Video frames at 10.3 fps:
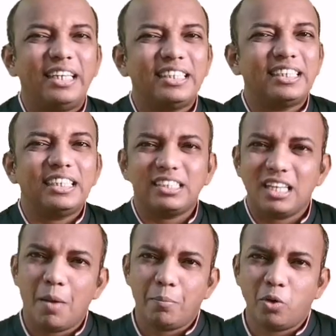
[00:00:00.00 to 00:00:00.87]
Minus
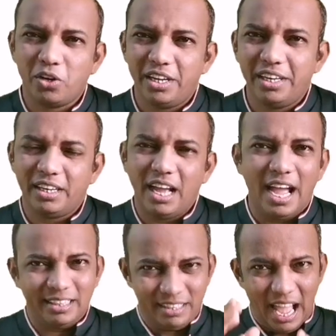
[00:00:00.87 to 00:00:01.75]
6 upon
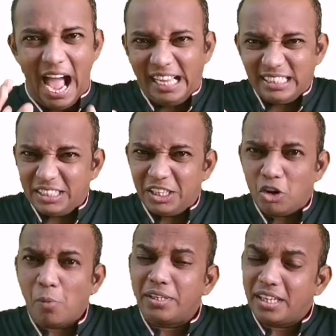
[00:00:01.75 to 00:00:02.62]
8, and as
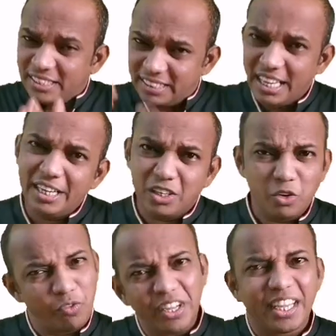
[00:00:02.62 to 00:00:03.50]
the denominator is
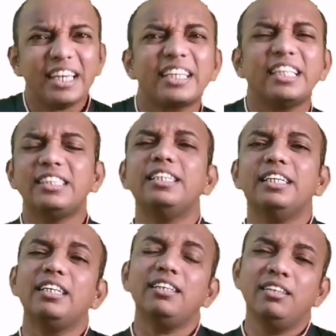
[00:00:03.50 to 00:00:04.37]
8, we can
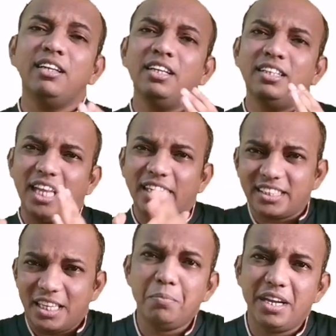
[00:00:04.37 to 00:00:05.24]
consider
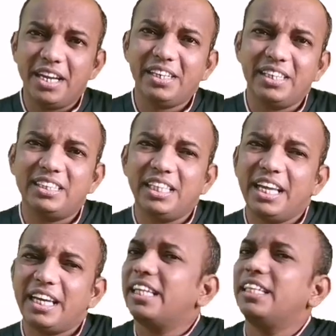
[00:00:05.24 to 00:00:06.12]
that same 8
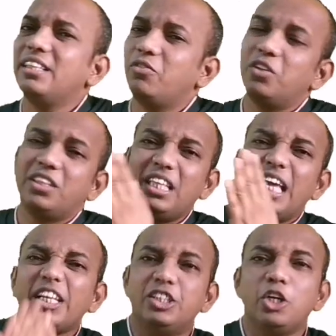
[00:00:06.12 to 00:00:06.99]
is there in
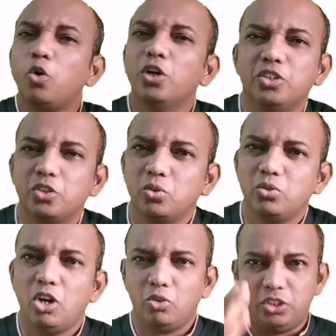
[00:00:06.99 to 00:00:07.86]
with 0
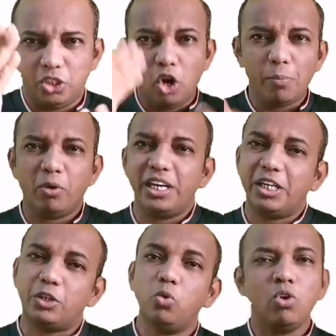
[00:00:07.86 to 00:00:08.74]
also. Now 0
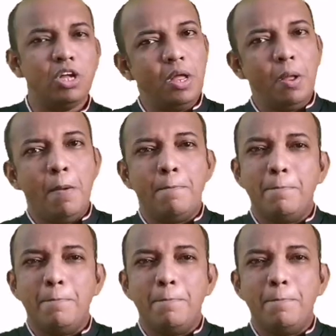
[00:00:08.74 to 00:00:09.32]
upon 8 to